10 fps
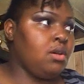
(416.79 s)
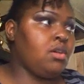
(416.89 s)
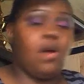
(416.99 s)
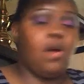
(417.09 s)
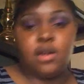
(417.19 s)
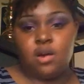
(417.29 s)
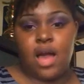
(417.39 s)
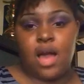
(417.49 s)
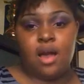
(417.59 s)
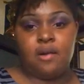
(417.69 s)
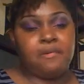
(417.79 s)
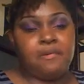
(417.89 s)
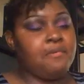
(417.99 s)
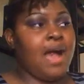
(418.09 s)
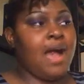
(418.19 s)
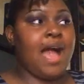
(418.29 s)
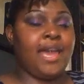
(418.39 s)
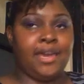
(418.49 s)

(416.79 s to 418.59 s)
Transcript: y'all know how I